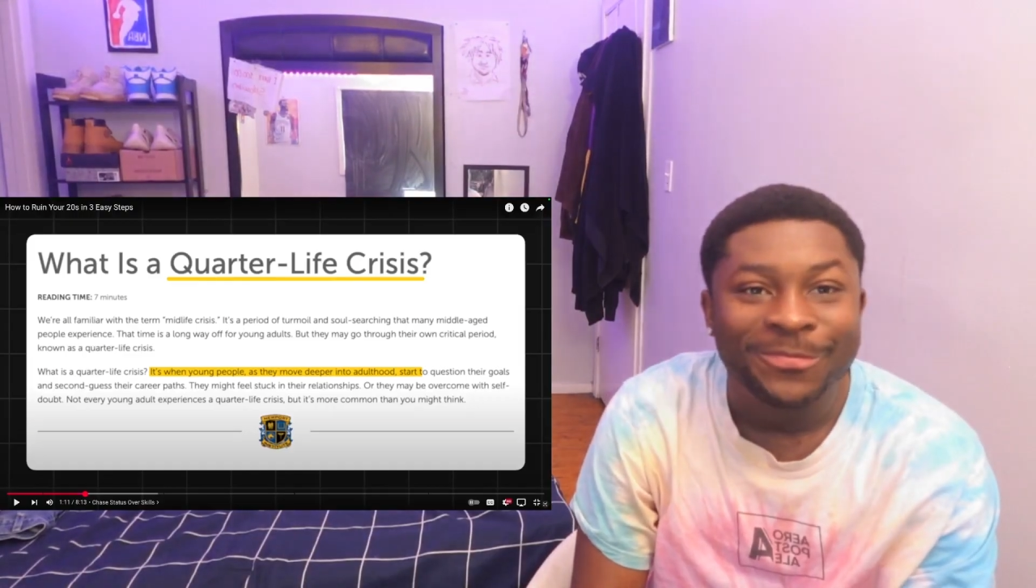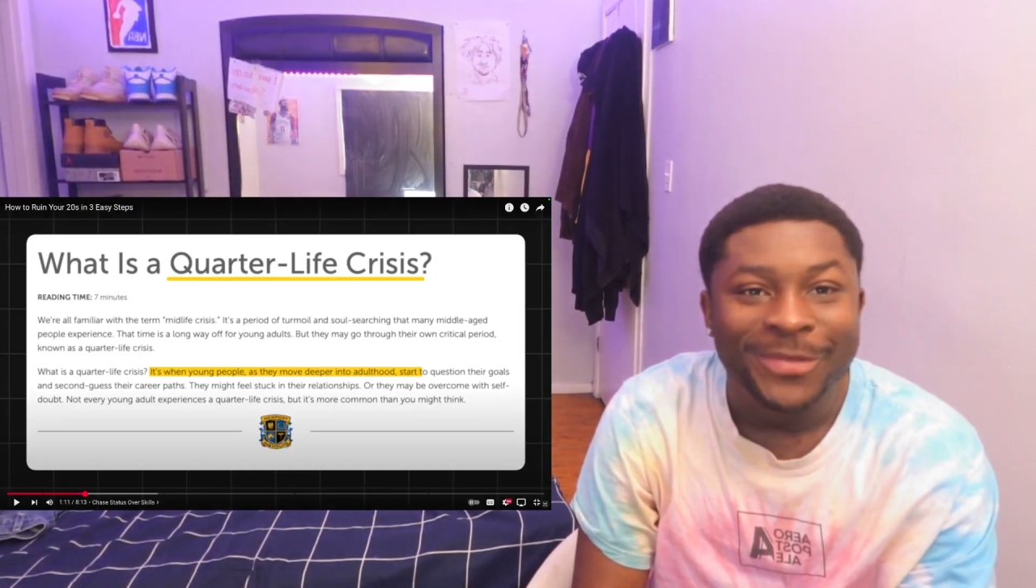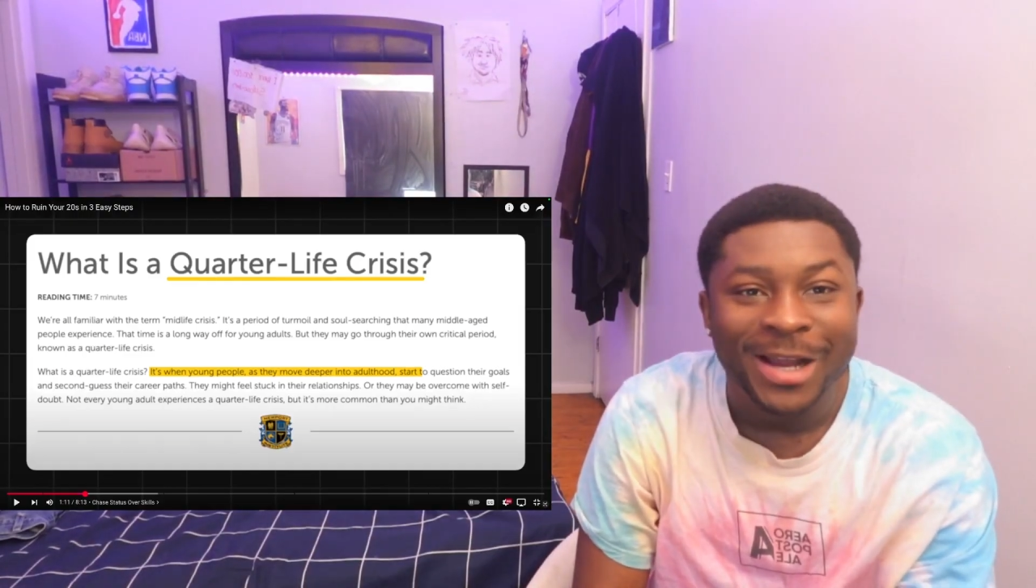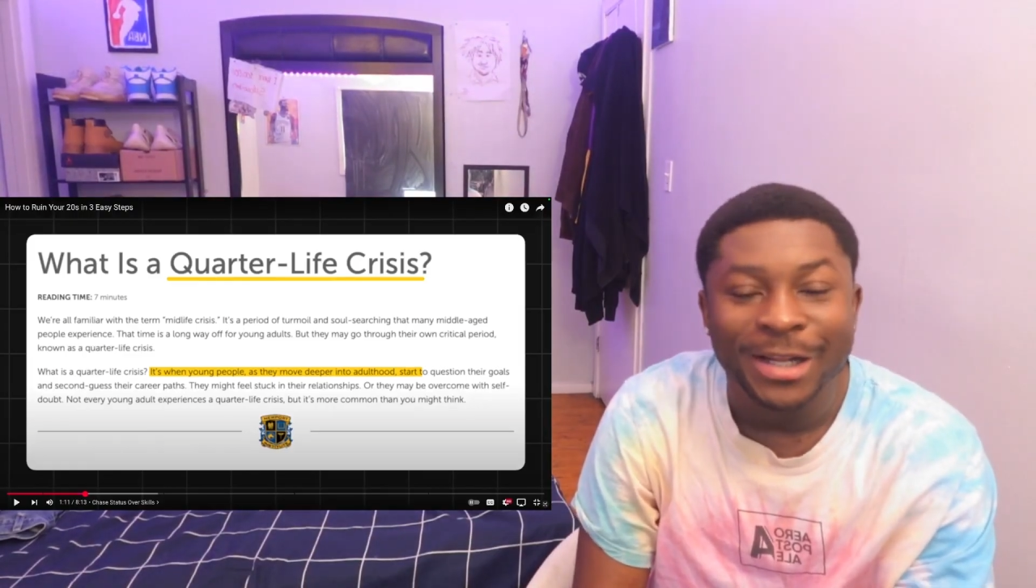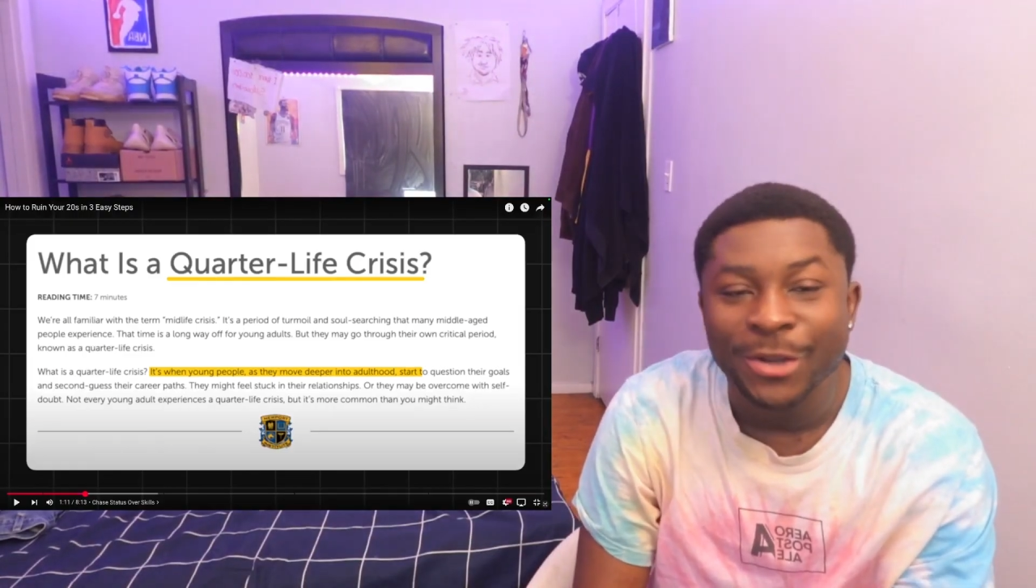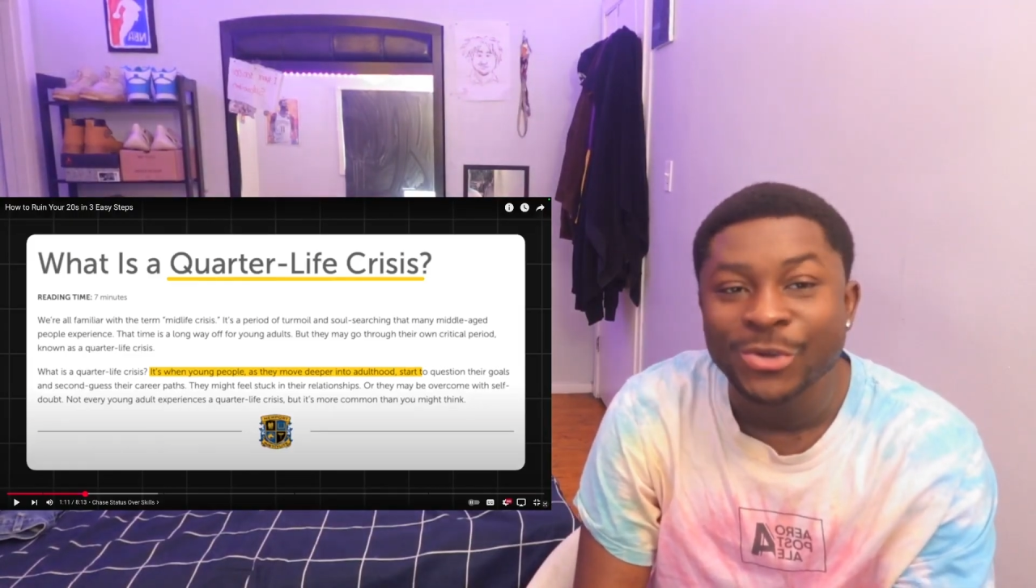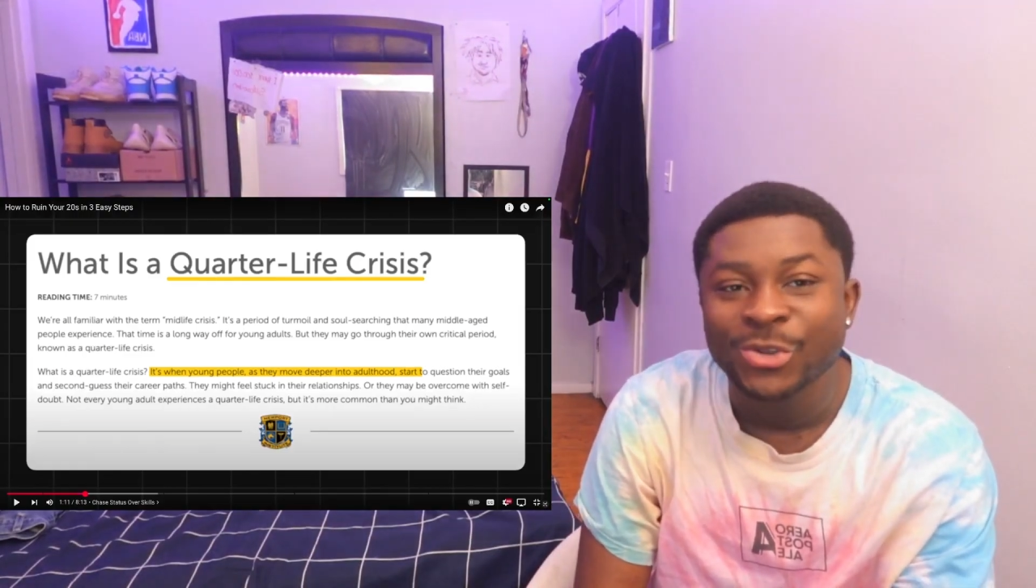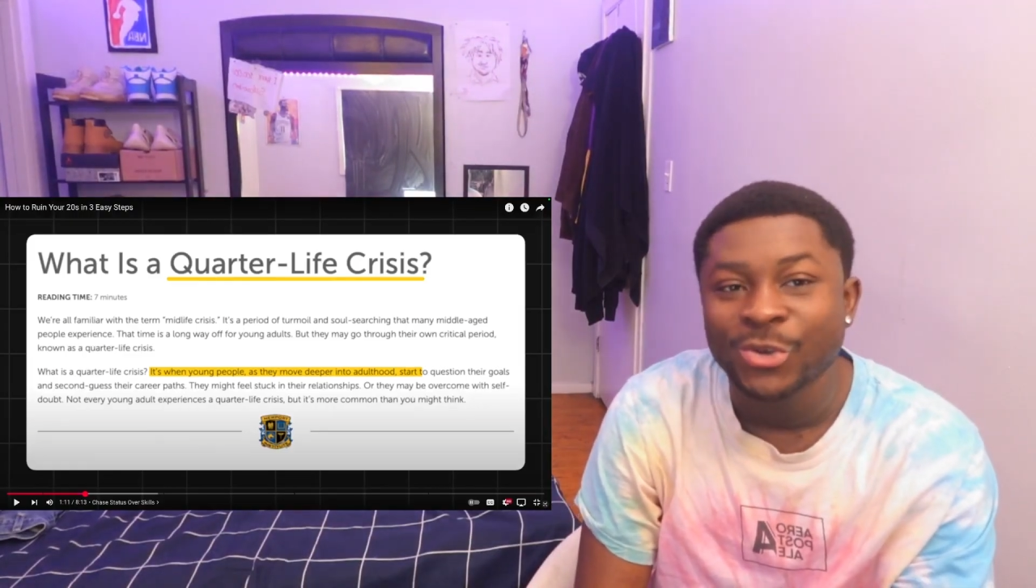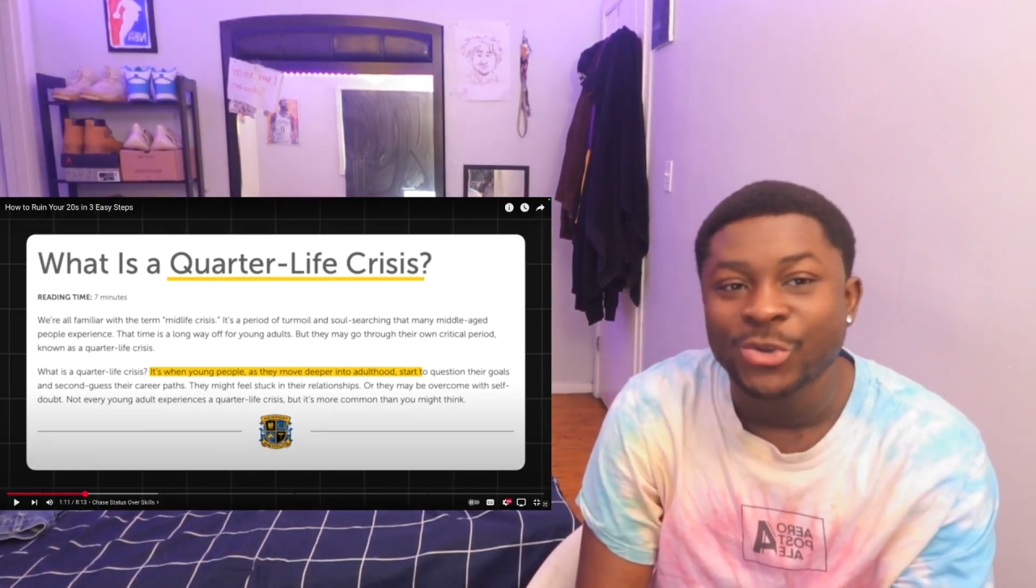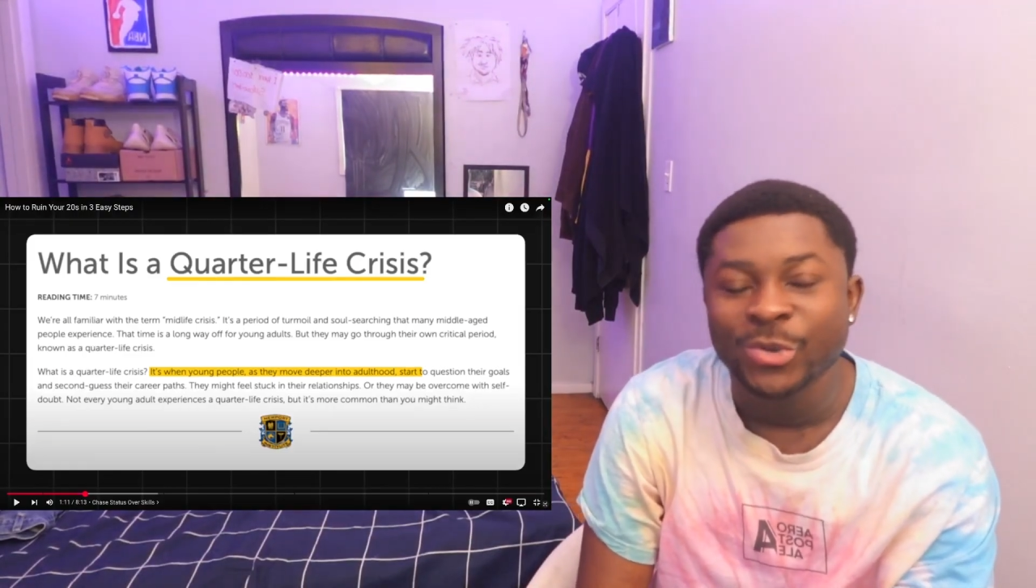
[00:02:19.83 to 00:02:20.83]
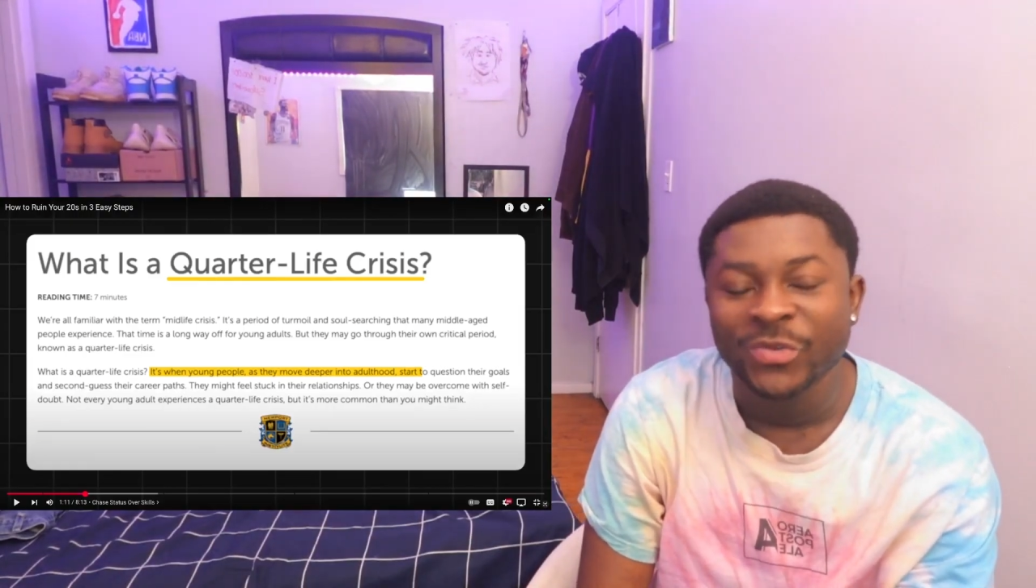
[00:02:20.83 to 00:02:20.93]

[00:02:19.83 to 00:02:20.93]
And I use YouTube